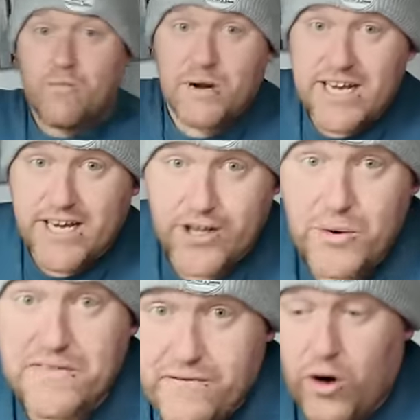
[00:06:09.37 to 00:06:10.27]
company can
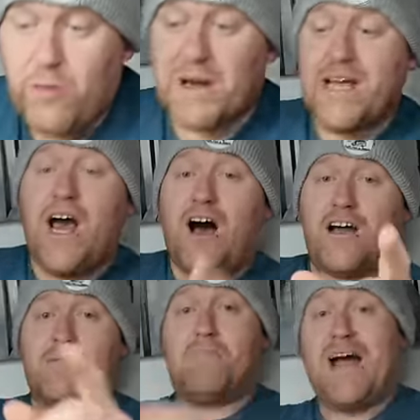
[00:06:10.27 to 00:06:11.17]
do it for me.
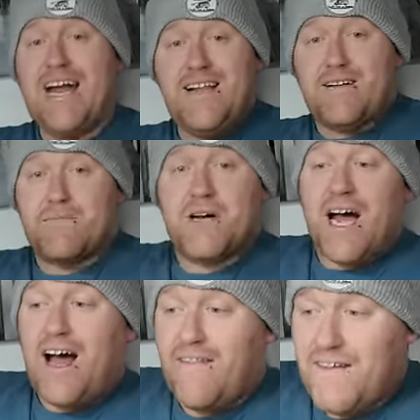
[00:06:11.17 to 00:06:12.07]
I can pay them
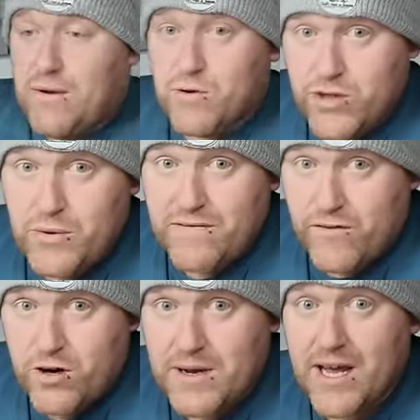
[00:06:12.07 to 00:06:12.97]
and they will do it
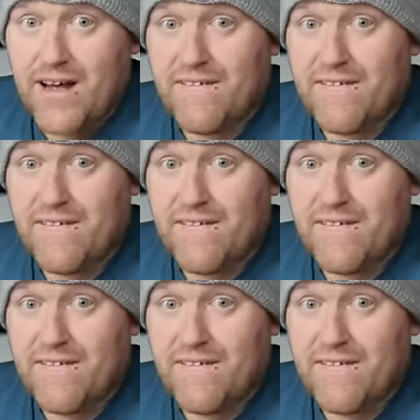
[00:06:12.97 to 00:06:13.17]
for me.